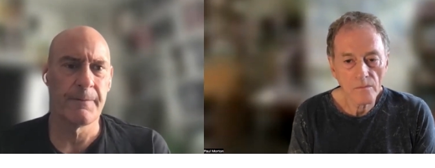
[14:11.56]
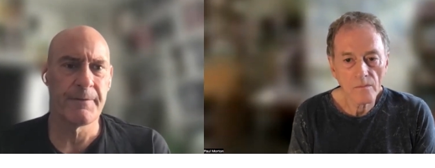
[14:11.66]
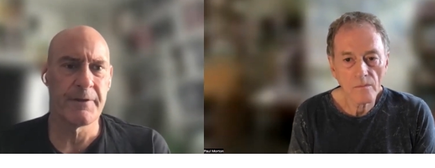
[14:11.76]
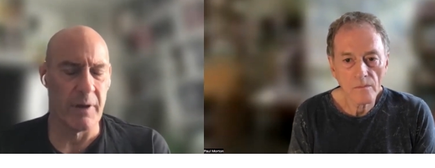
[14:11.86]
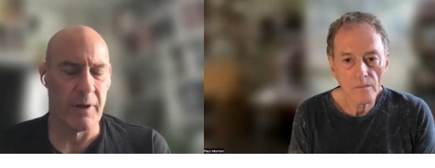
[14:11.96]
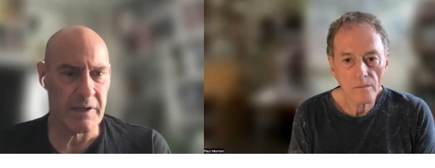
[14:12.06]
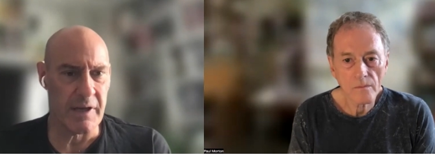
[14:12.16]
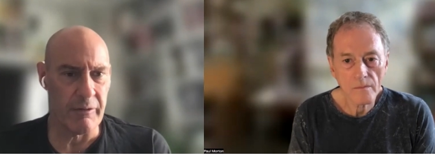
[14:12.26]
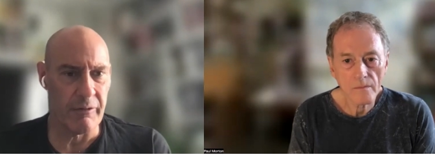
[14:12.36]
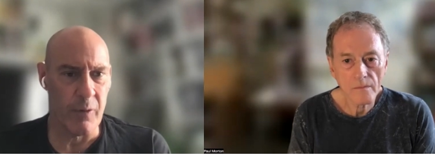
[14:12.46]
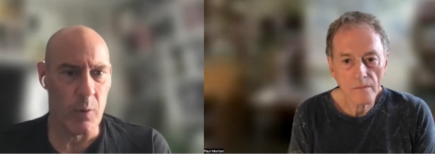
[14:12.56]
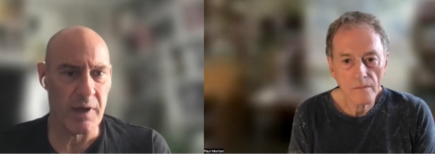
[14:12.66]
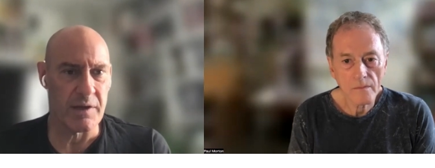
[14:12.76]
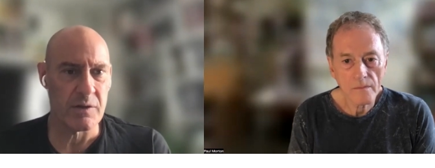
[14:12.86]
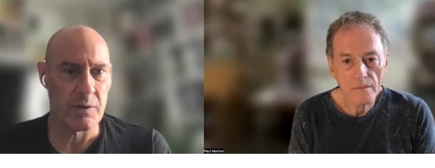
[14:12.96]
Speaker 1: still have this kind of
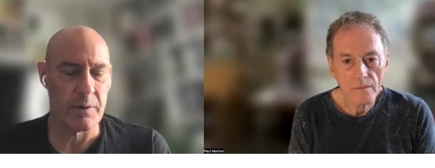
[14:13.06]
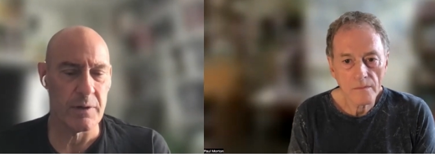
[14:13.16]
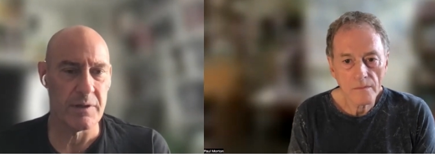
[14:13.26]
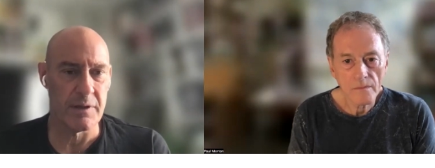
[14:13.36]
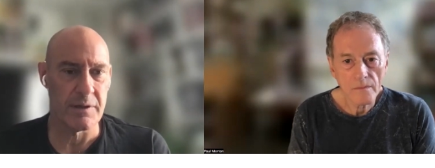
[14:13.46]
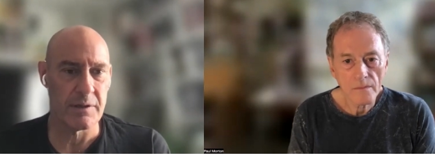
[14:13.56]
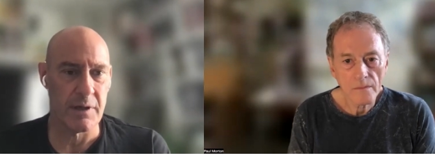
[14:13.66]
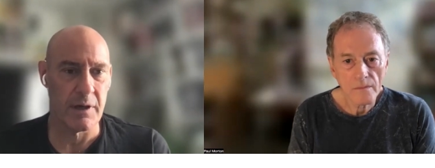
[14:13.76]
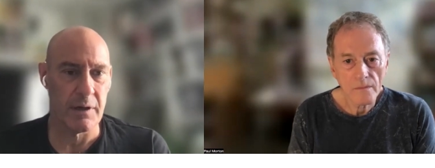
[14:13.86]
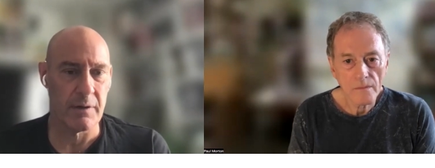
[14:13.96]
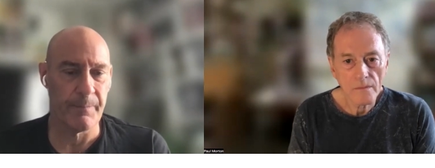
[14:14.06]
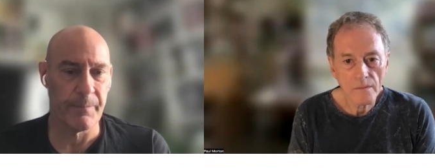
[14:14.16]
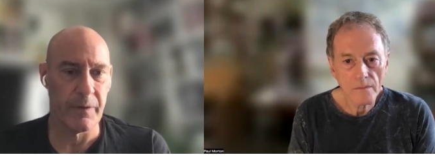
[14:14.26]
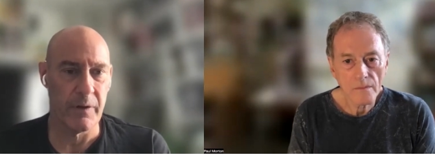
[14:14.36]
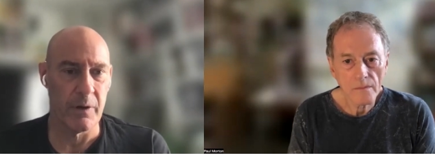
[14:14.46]
focus towards this uh,
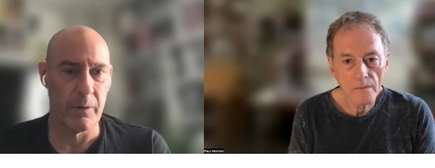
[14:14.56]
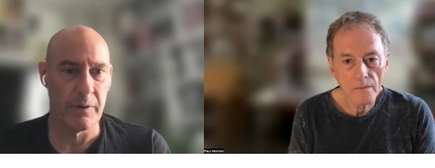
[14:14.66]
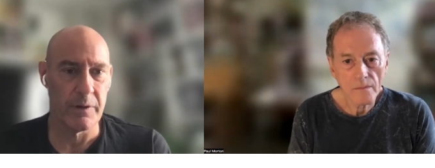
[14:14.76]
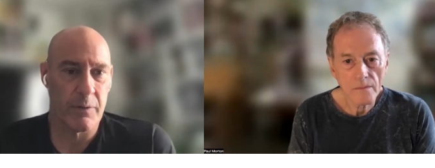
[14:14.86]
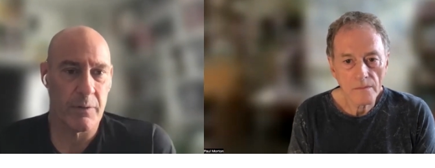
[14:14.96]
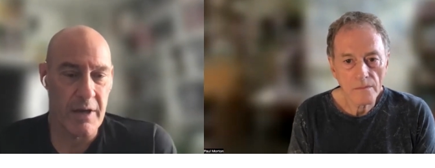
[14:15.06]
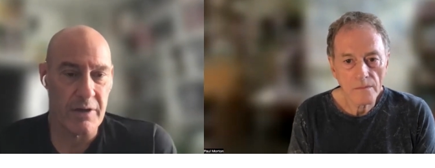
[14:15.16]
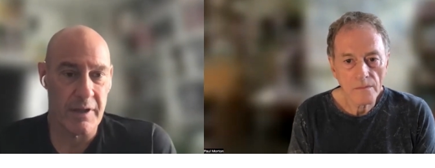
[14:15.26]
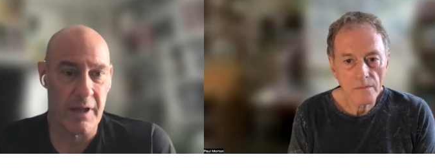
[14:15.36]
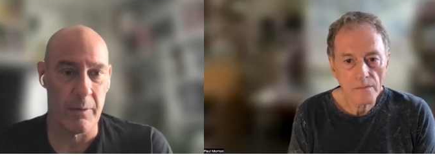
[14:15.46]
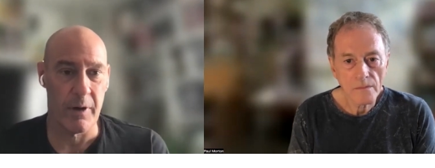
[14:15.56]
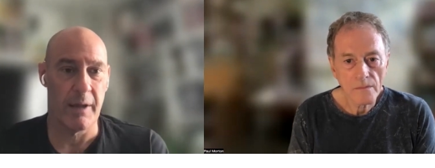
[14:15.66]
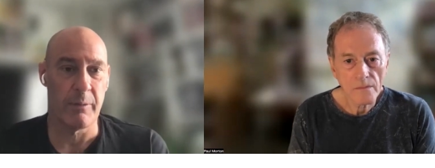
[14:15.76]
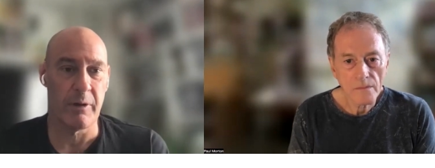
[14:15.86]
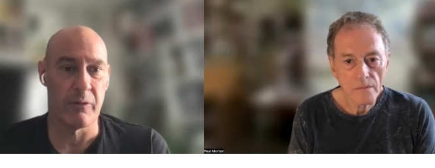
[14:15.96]
you know this creation that we're
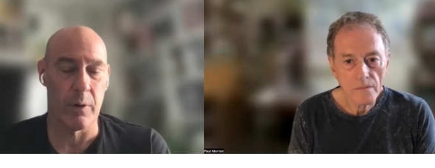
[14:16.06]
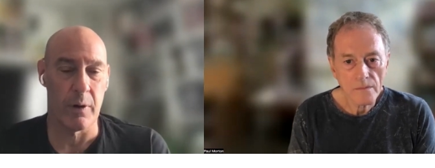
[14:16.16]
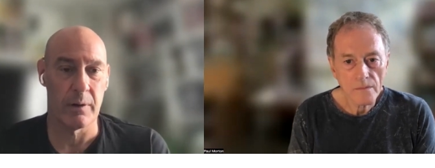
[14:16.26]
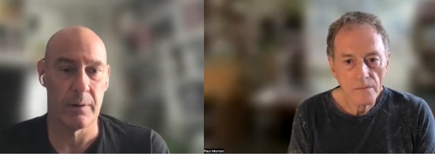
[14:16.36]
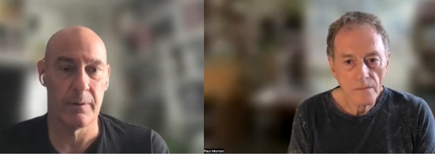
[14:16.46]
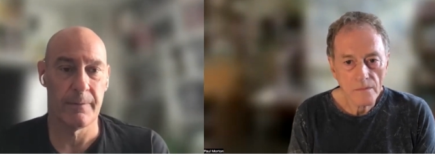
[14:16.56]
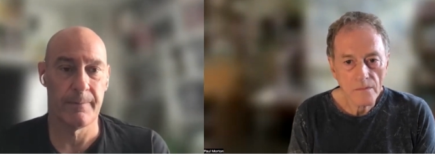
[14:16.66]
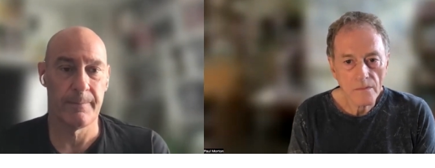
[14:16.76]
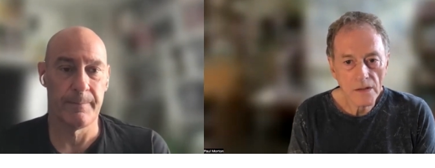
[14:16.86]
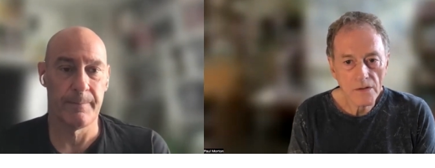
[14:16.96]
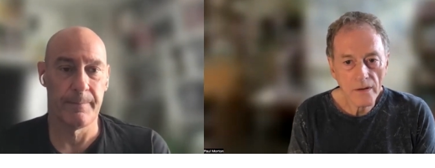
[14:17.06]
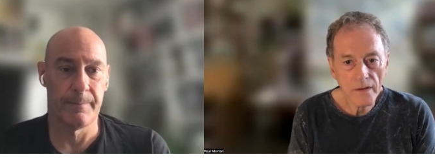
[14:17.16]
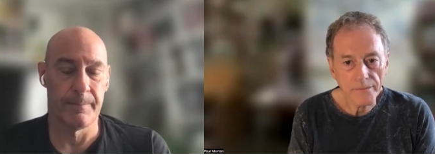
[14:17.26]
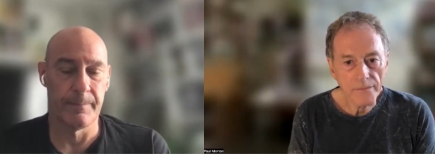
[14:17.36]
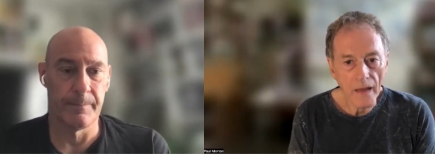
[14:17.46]
aiming for
Speaker 2: that's
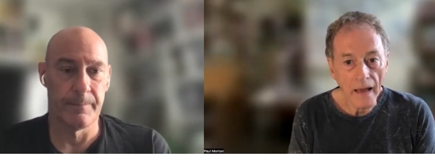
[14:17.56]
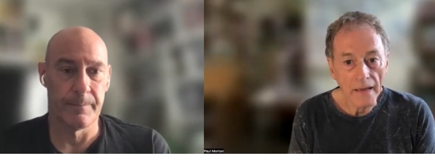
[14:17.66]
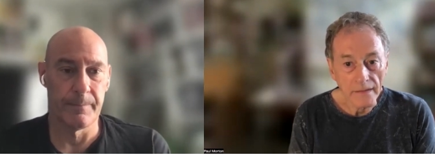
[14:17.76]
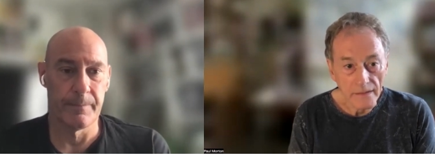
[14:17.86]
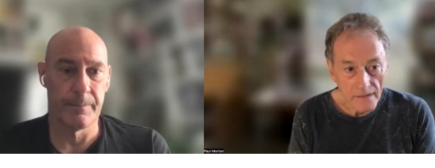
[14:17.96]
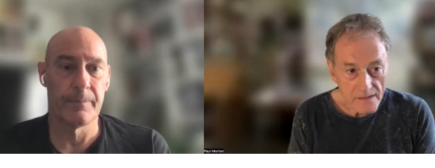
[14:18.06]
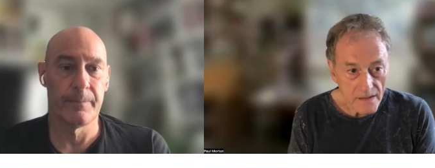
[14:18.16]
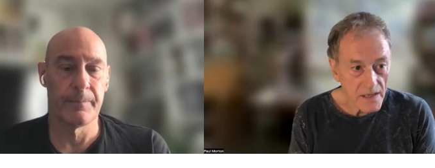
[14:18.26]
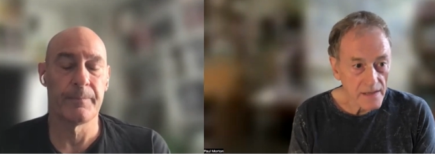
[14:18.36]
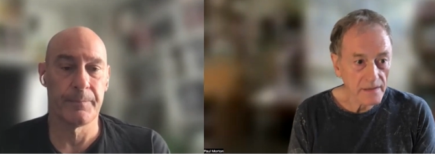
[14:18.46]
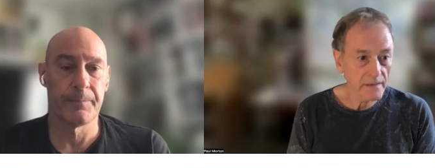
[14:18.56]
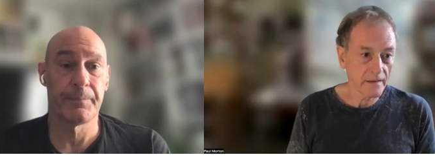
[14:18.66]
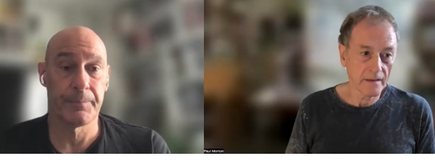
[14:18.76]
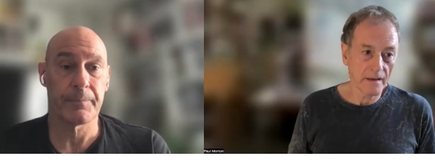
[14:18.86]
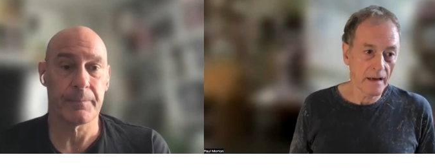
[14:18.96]
right and as i said
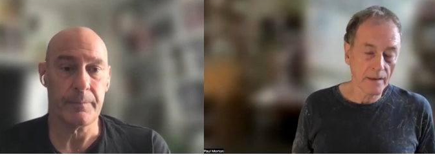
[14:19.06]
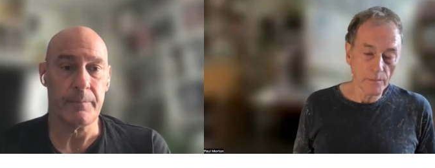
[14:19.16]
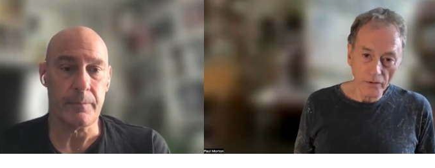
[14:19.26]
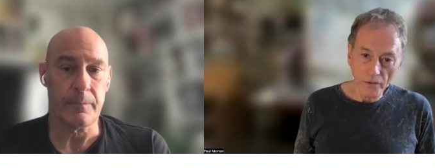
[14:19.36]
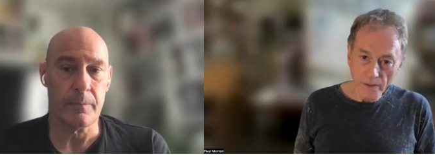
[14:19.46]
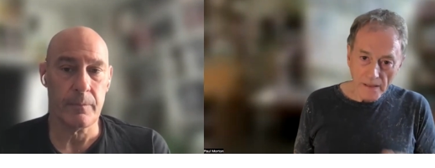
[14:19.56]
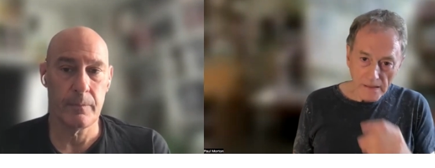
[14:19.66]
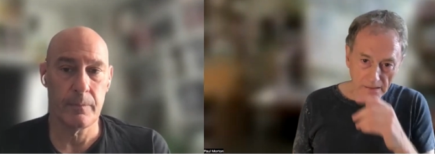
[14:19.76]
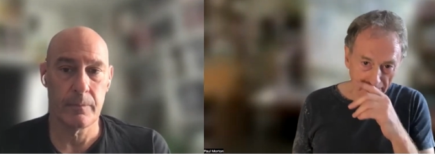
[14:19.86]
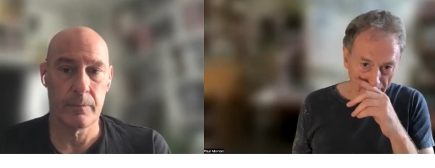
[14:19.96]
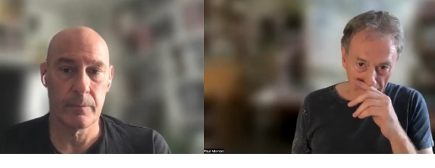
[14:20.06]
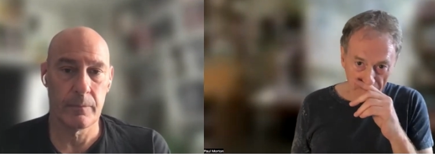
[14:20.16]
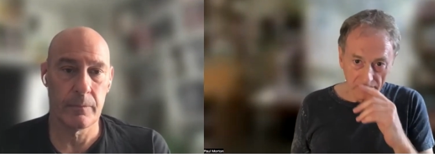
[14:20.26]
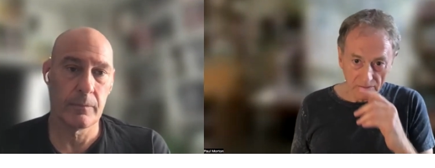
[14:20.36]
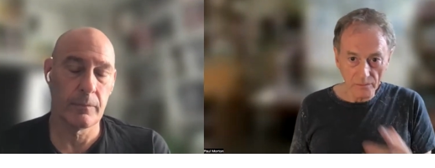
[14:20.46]
i'm not unique
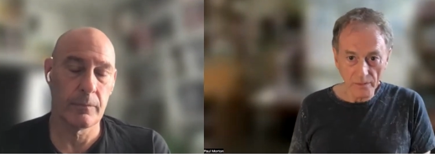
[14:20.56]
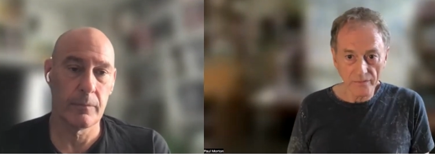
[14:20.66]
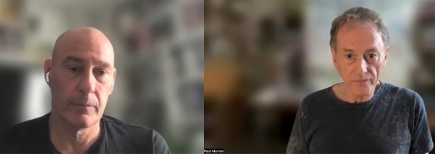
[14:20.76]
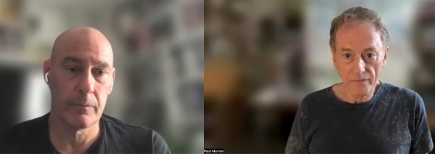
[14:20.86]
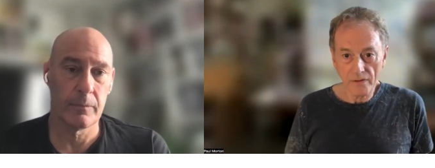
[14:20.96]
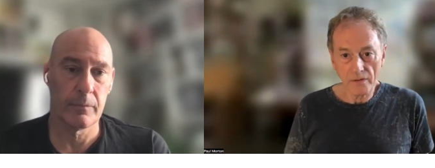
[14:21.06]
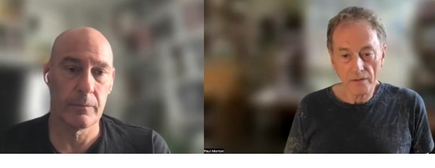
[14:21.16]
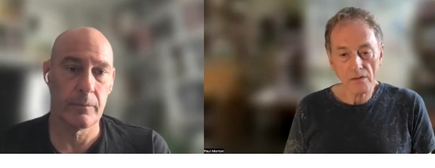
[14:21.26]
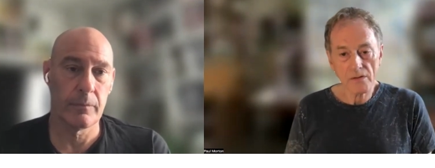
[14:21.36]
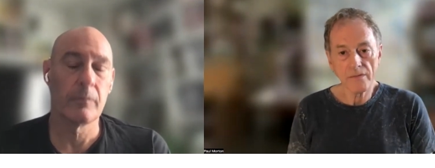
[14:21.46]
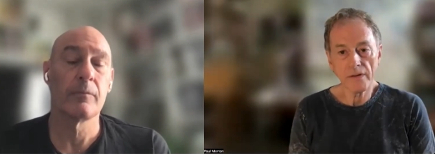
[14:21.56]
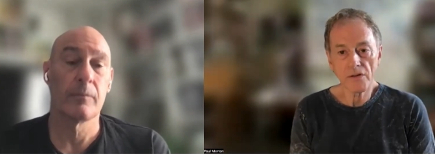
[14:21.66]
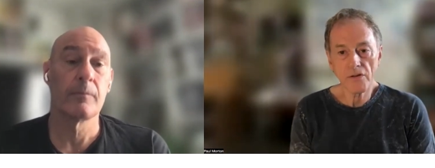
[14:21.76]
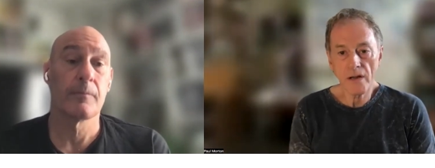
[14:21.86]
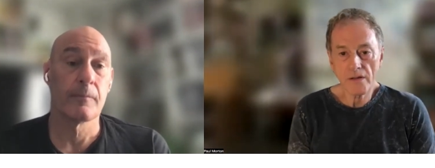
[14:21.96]
we've heard lots of
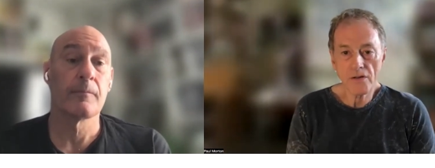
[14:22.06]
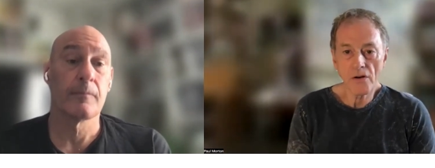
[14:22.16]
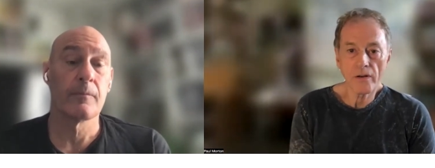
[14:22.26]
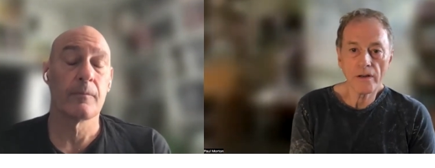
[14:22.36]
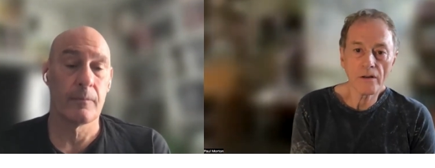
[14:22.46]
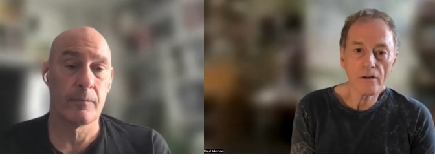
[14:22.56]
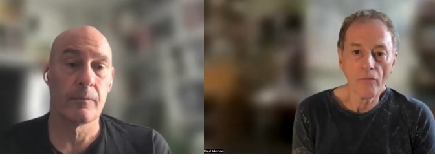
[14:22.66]
illustrators talking at